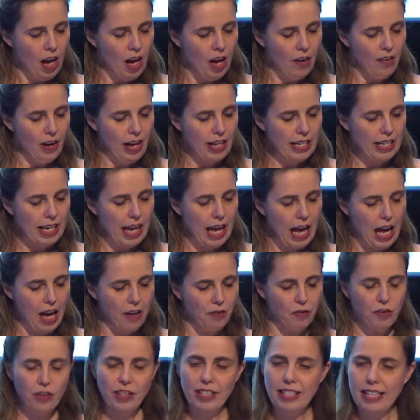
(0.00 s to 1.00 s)
Around
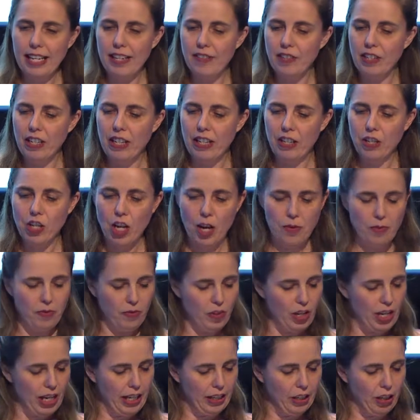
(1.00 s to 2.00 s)
half received it at the time
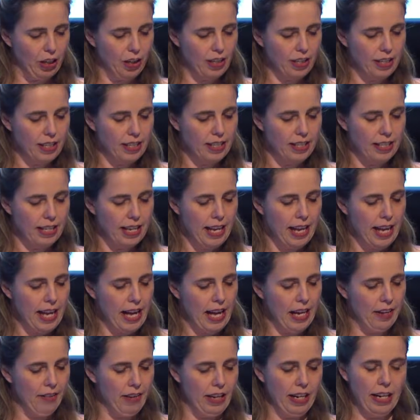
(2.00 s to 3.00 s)
of diagnosis
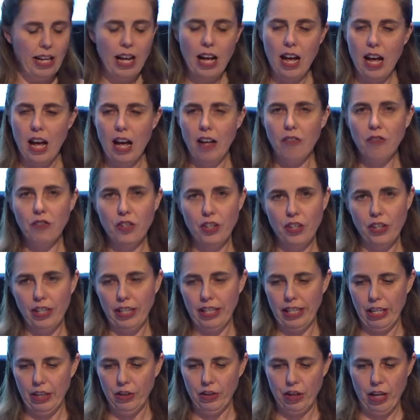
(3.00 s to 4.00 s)
and around half
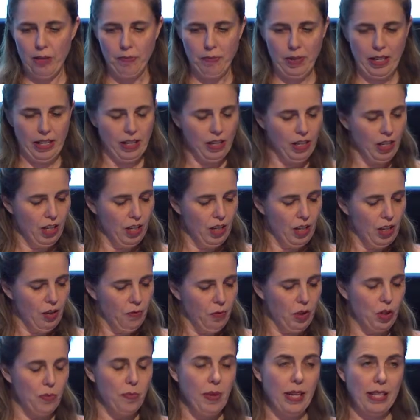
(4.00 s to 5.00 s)
during their treatment,
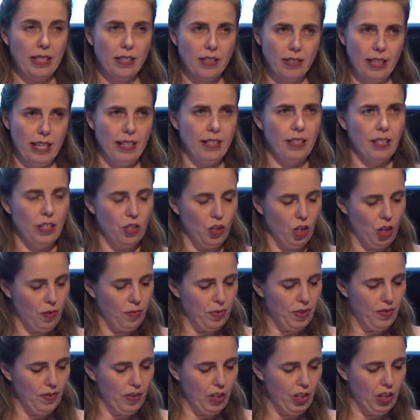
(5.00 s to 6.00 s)
which makes sense in
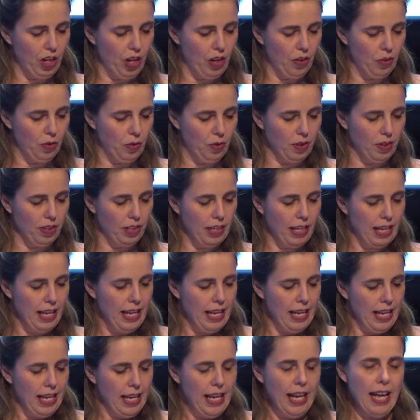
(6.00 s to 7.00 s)
terms of the titles.
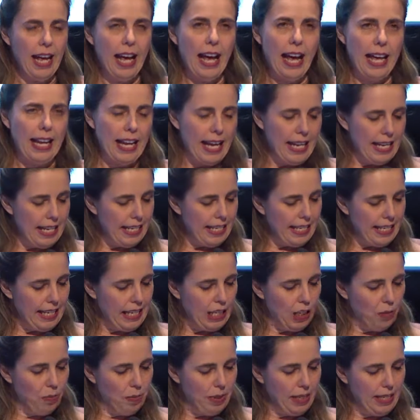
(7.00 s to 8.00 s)
And
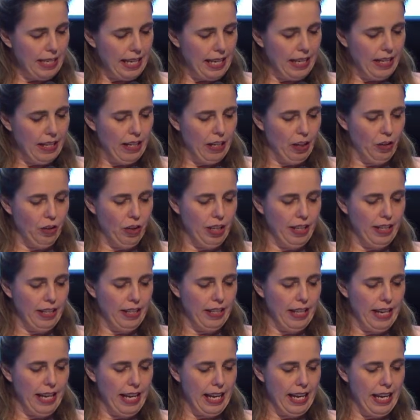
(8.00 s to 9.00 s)
86% agreed
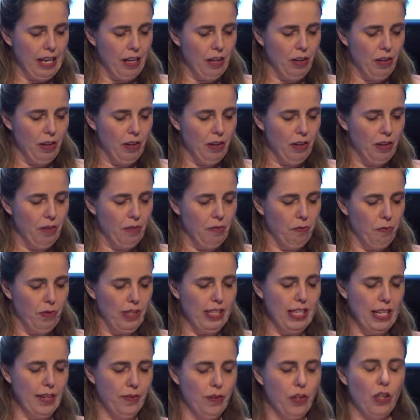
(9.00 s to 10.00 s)
that they
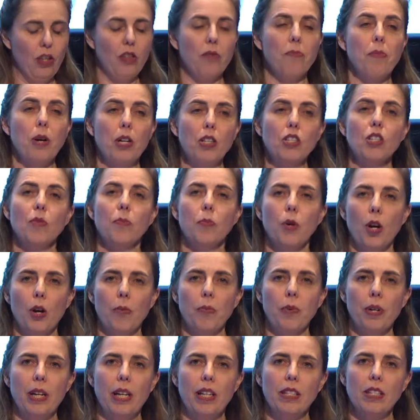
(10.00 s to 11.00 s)
received it at the most
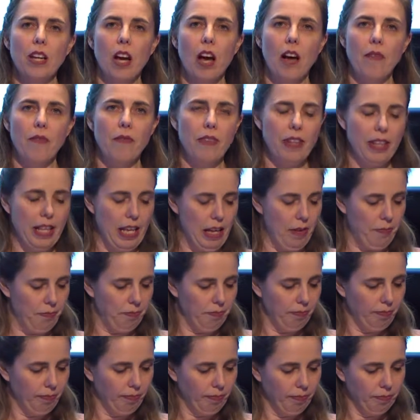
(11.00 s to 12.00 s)
appropriate time for them.